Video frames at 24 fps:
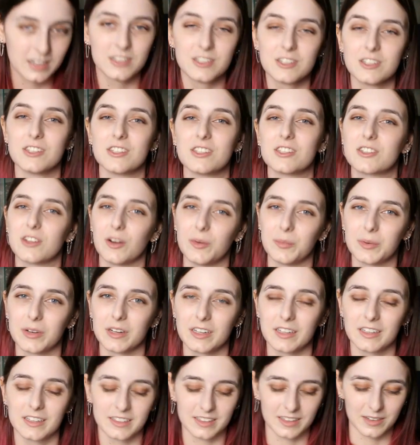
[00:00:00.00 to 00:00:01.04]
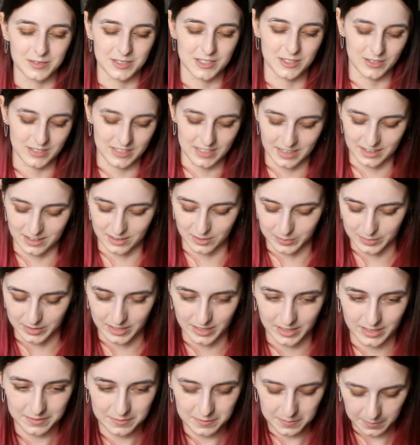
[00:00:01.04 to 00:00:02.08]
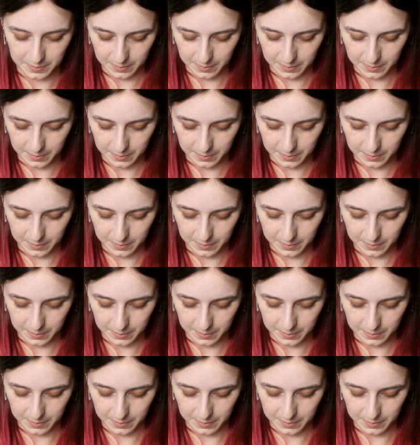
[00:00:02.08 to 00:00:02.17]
She's so pretty. I'm so excited to open her.